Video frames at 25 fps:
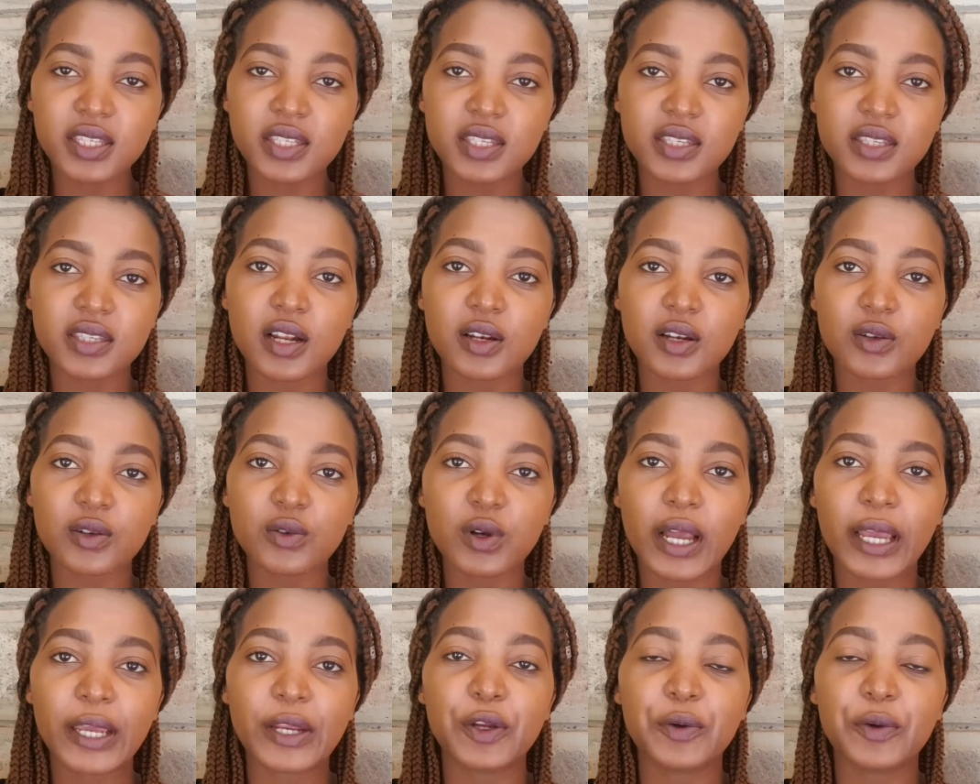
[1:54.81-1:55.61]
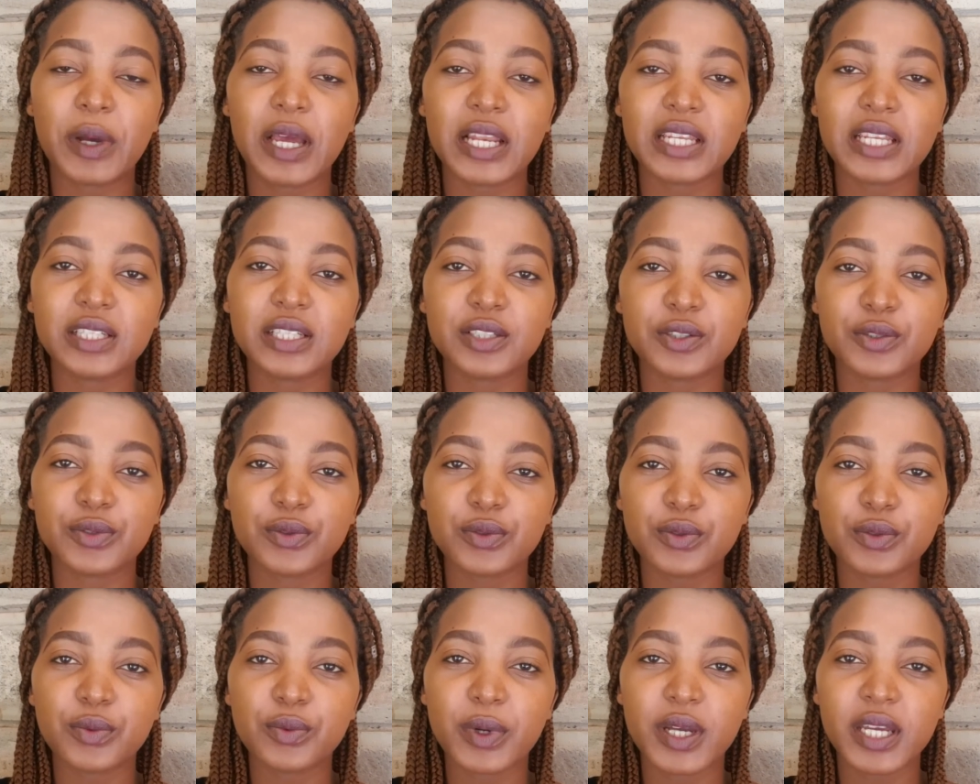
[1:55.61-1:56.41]
this is a look I normally
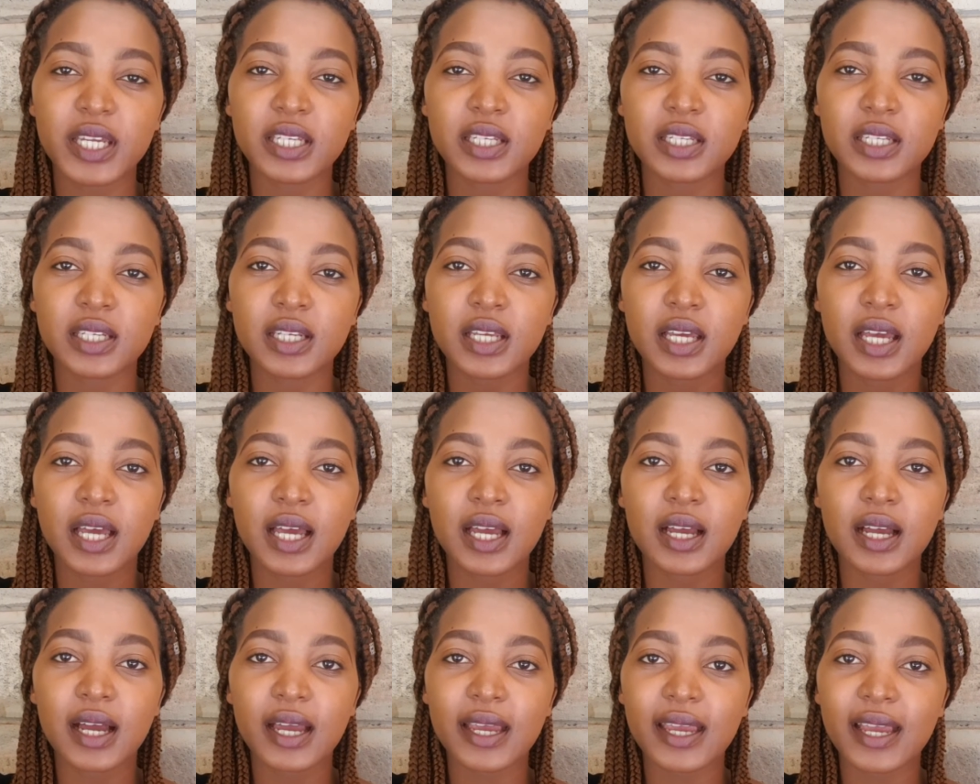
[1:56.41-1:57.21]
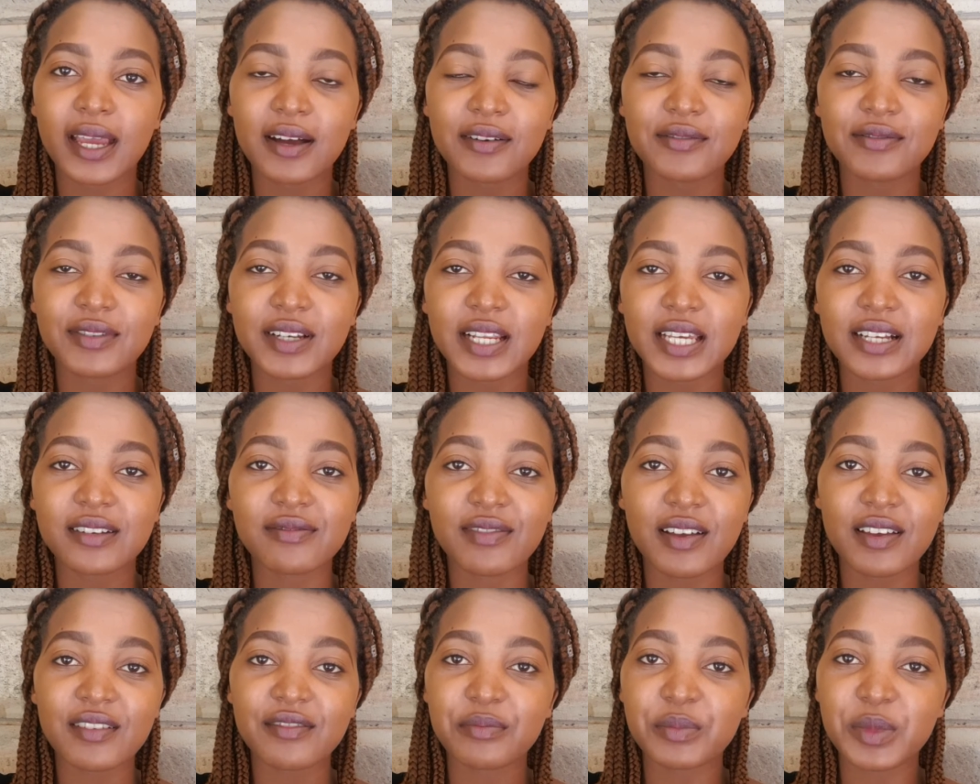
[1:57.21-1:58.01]
do when I have like
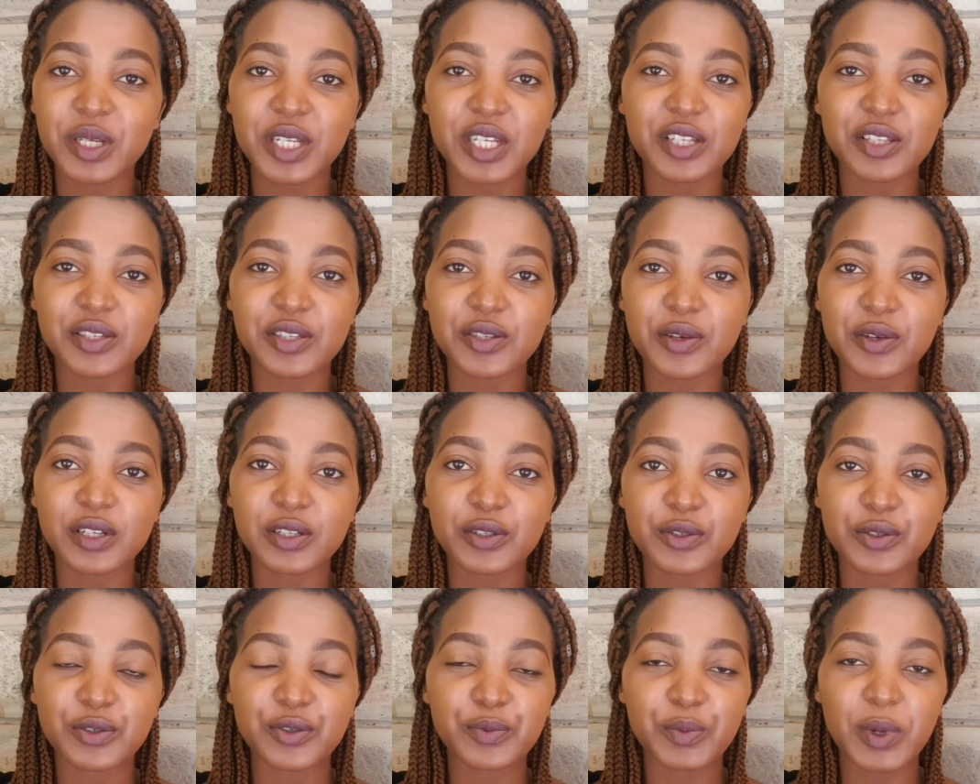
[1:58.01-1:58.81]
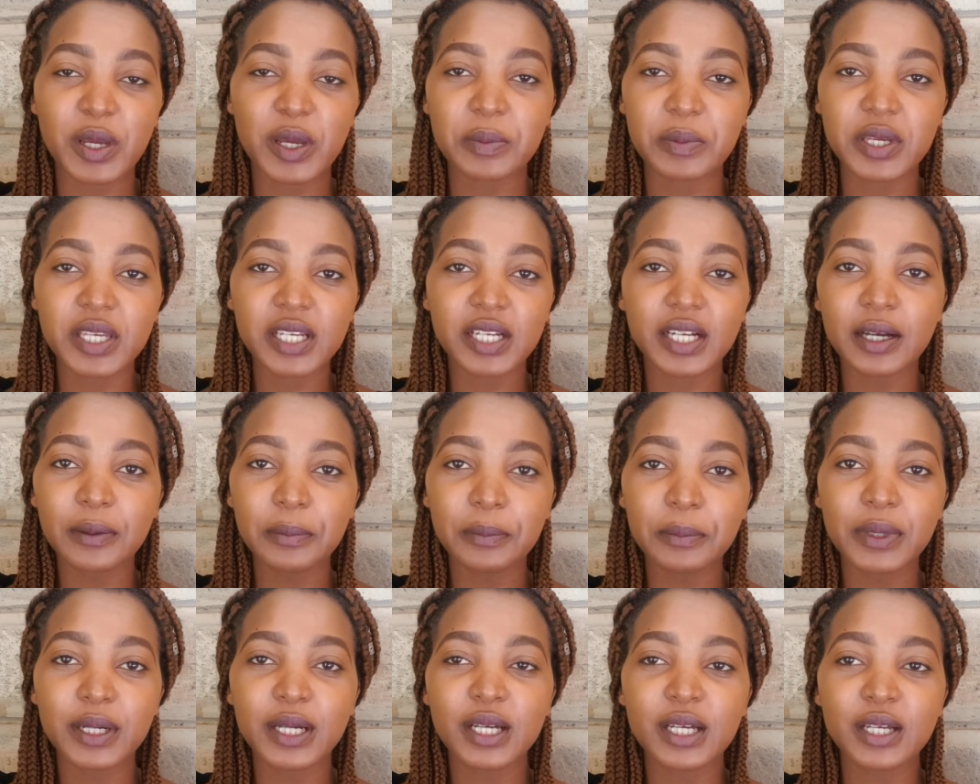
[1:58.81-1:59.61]
5 minutes on it to my
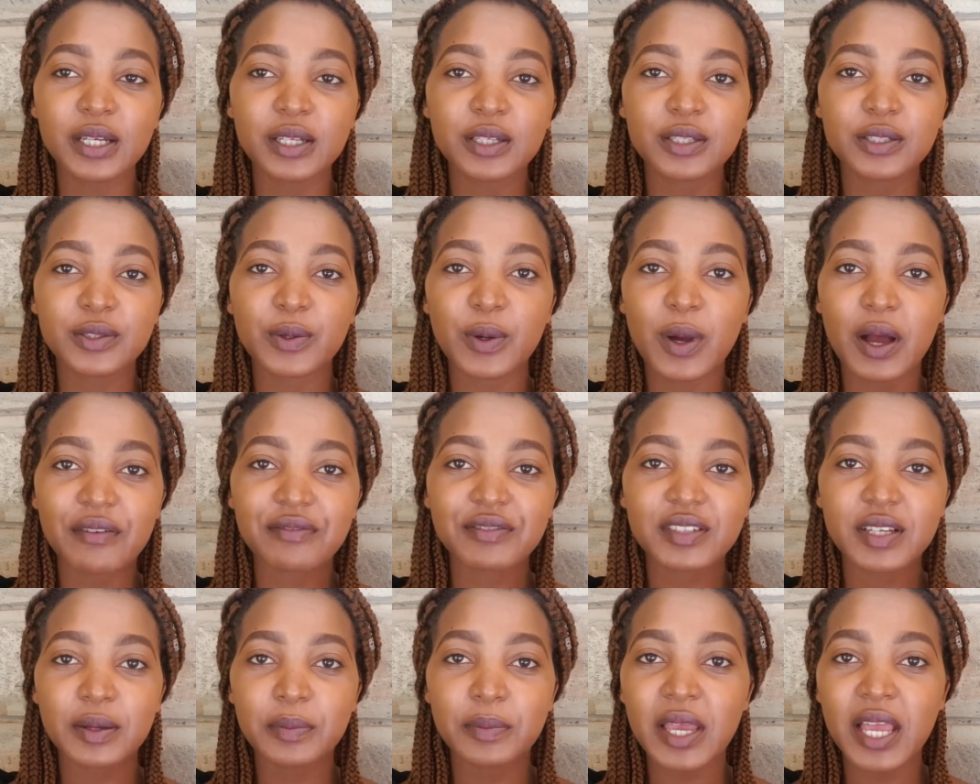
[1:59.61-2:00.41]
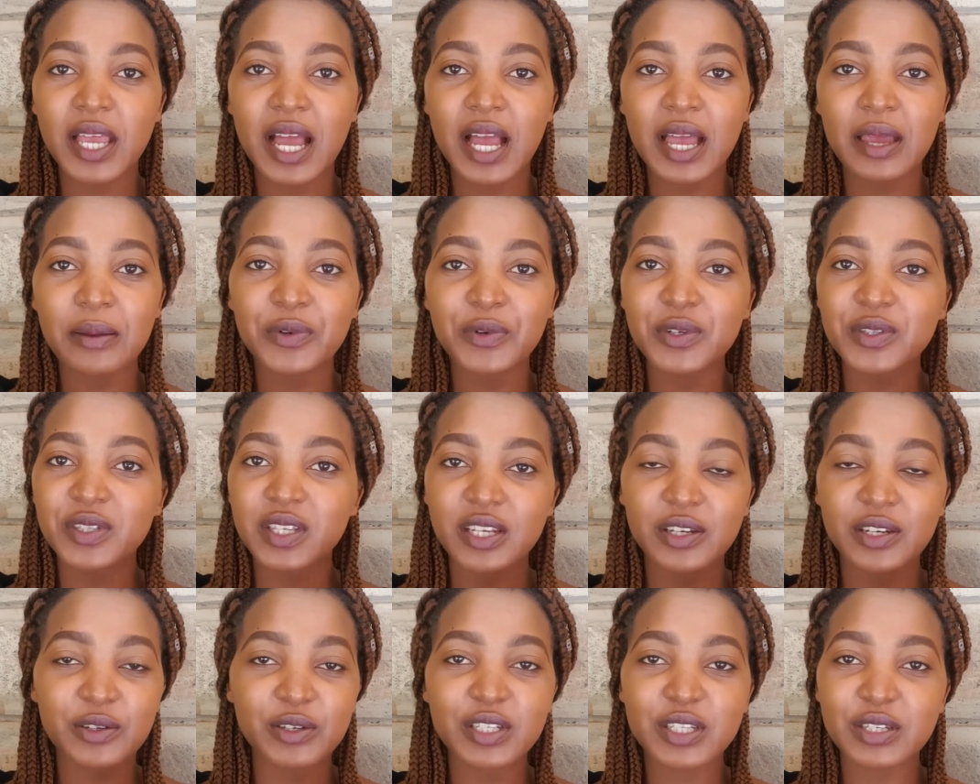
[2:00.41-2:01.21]
makeup. So after my
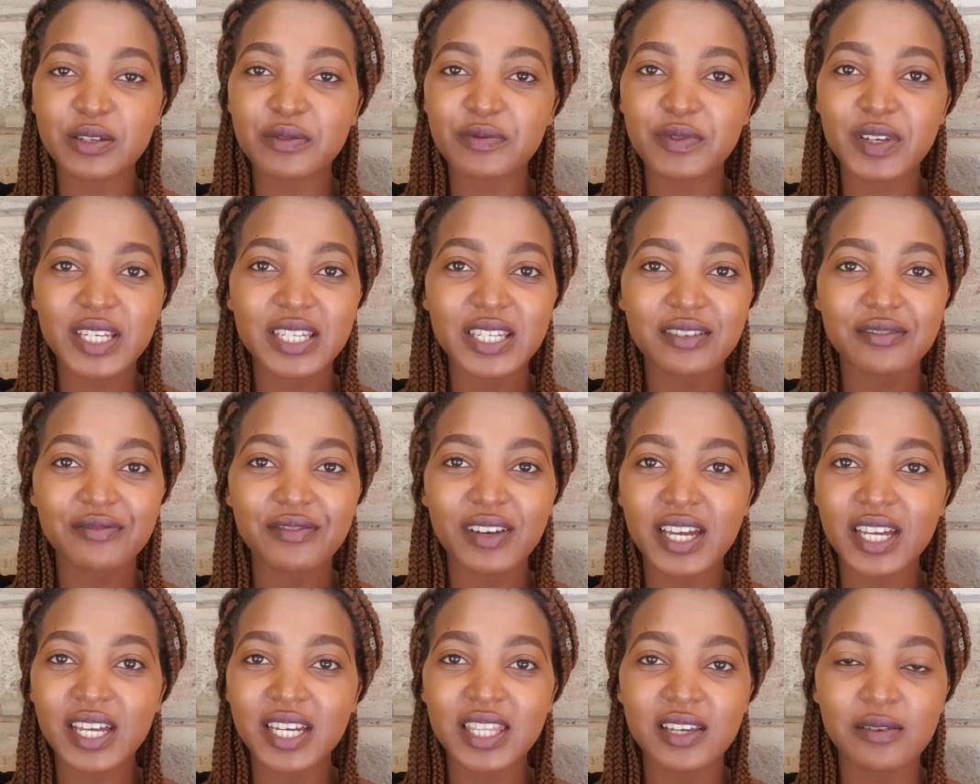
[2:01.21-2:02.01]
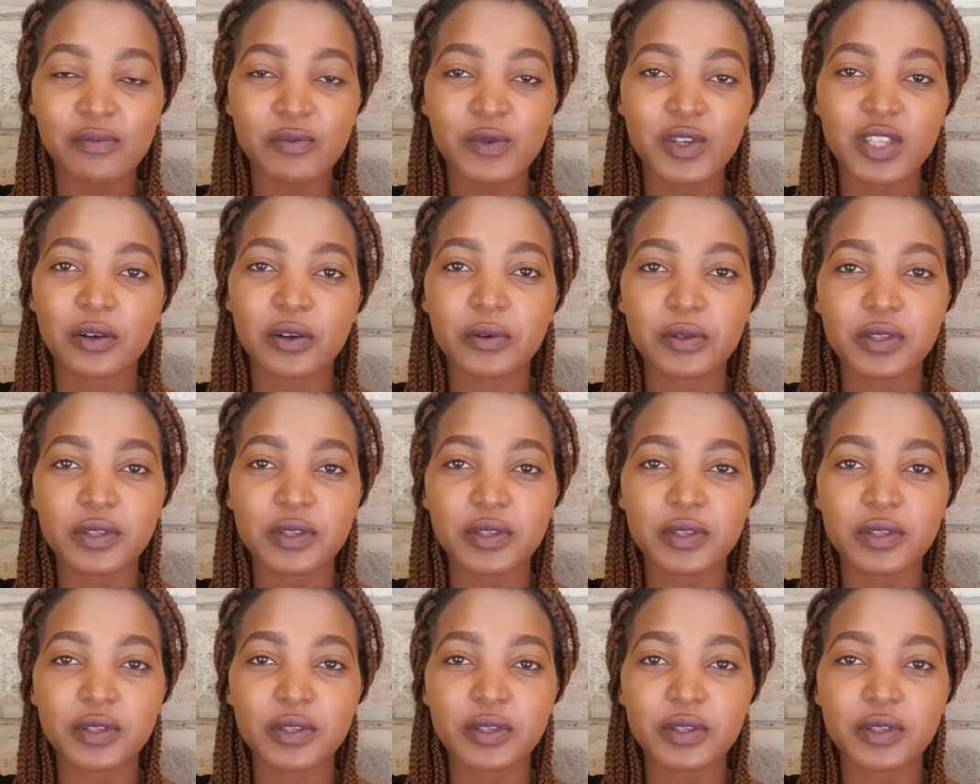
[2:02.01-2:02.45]
eyebrows, I don't even define them with